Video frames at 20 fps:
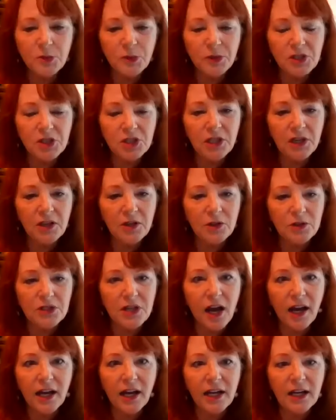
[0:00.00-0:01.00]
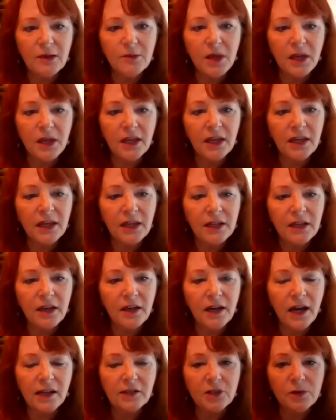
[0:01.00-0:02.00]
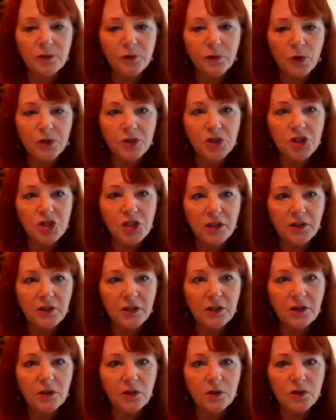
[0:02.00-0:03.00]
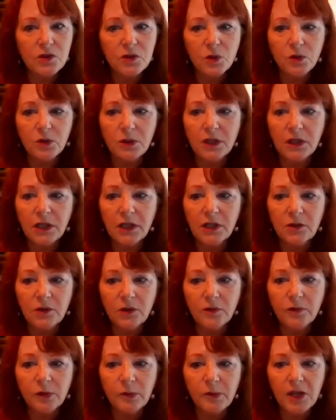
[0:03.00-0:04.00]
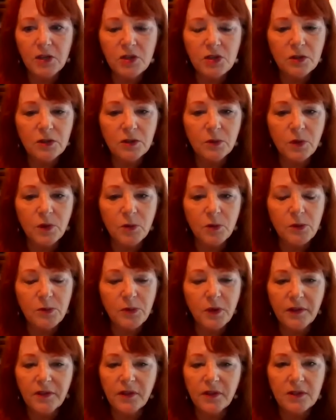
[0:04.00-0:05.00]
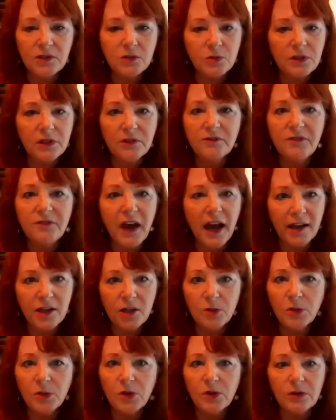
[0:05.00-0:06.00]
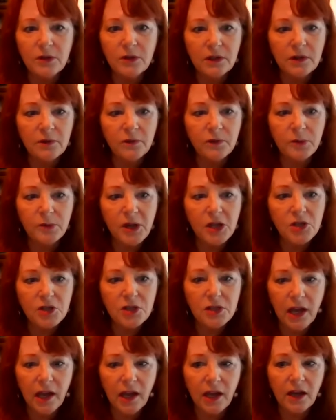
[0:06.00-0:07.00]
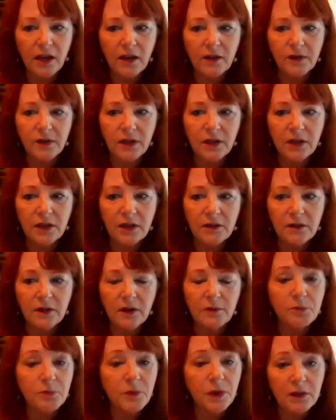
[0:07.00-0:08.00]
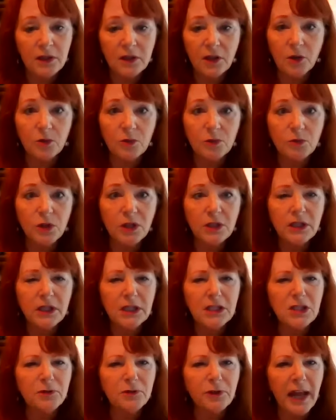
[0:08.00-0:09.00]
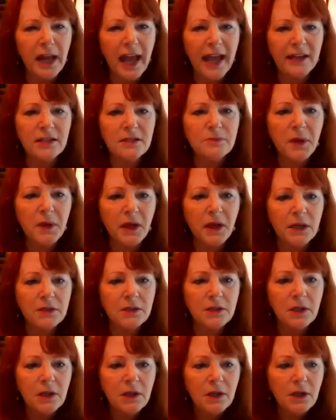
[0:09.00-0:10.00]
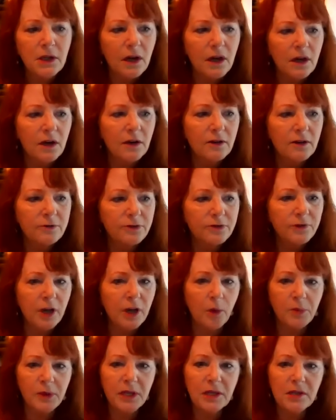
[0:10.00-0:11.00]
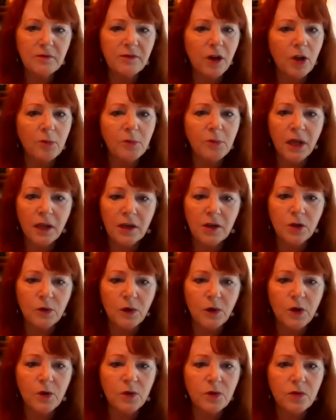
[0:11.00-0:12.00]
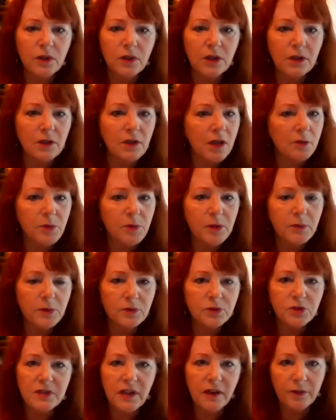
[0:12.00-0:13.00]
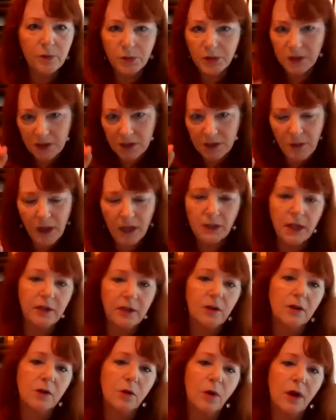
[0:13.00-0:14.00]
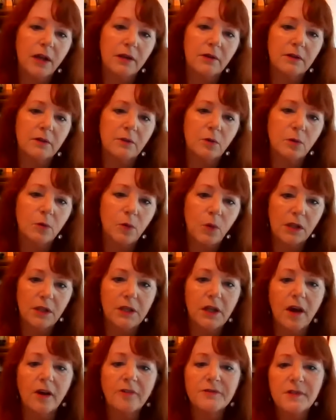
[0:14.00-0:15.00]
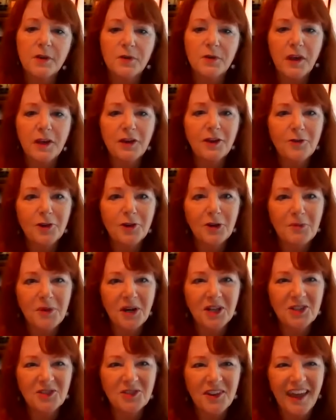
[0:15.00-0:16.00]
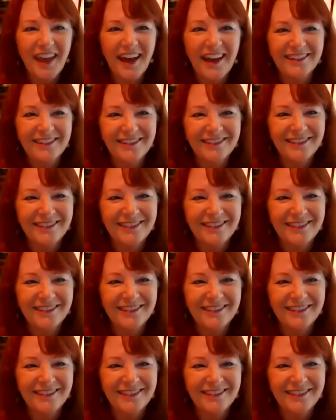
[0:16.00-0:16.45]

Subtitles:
I appreciate your time. And I look forward to sharing your story and your information with people. I think it's really valuable information to have and, you know, really a different aspect of company development and growth that a lot of people just haven't put the spotlight on quite well enough. So thank you very much for that.